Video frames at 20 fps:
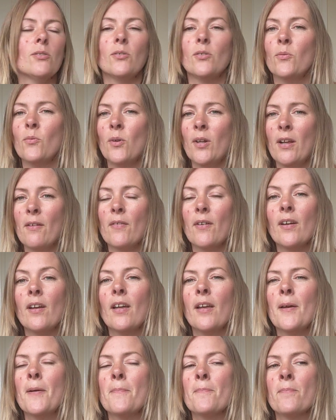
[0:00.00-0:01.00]
or whatever,
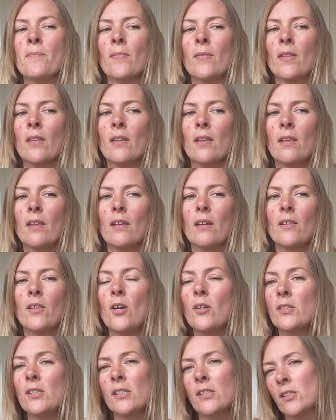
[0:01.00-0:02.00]

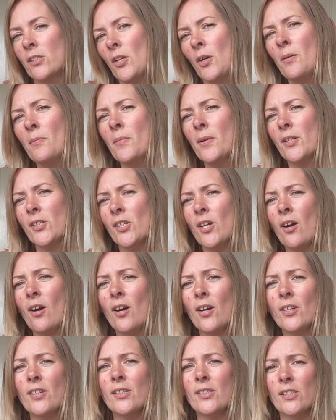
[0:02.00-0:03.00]
those are so much
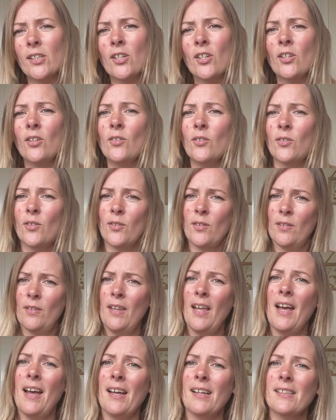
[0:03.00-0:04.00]
harder to cure than
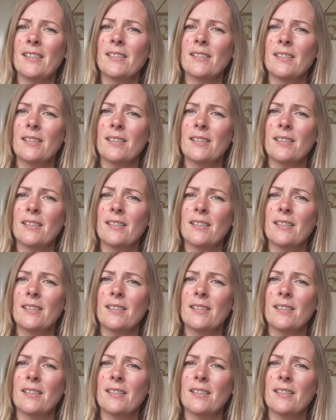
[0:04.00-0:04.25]
that.